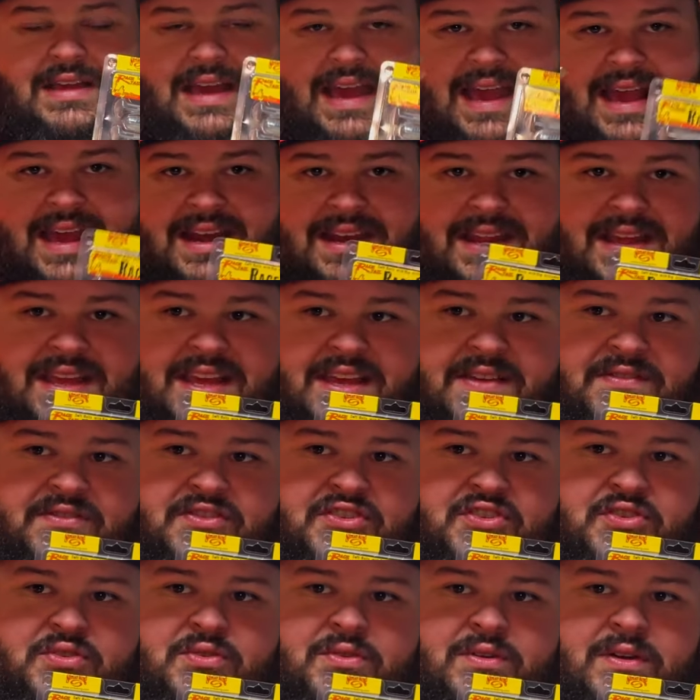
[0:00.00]
And it gives
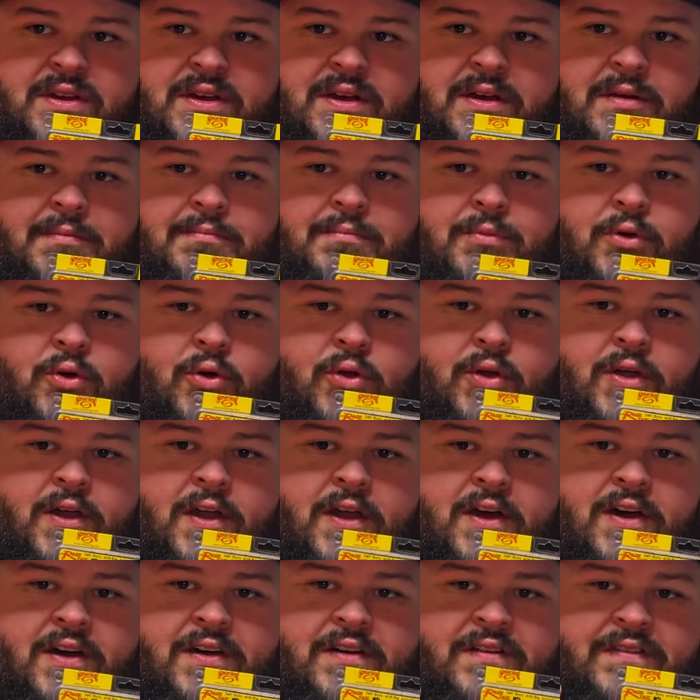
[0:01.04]
you
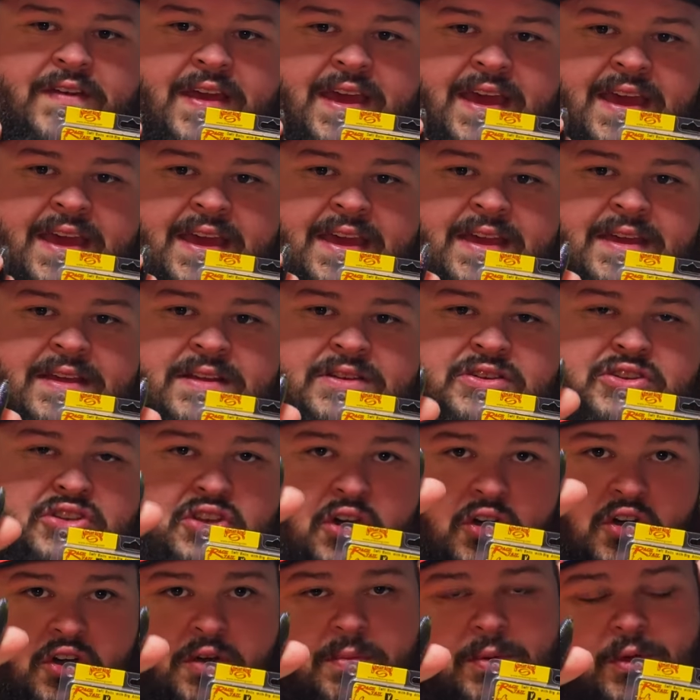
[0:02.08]
more of a
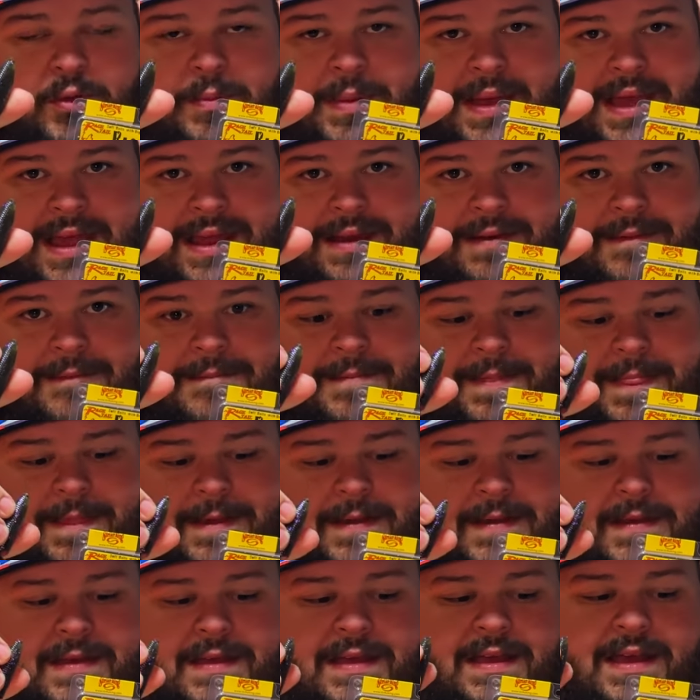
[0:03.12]
durable bait.
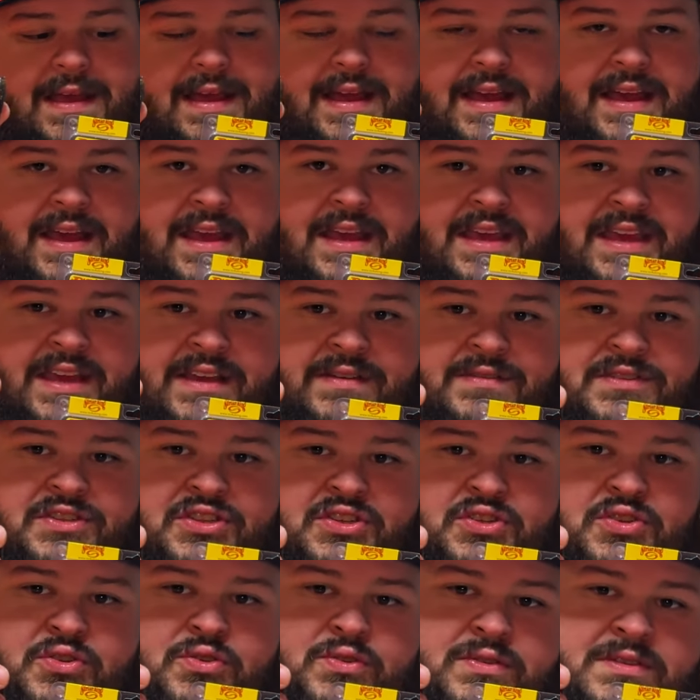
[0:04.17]
It gives
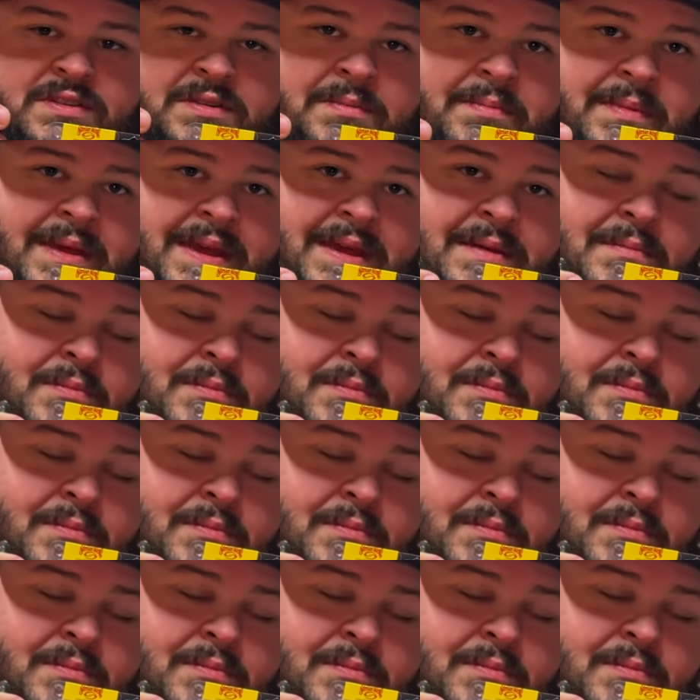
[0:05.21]
you, to me,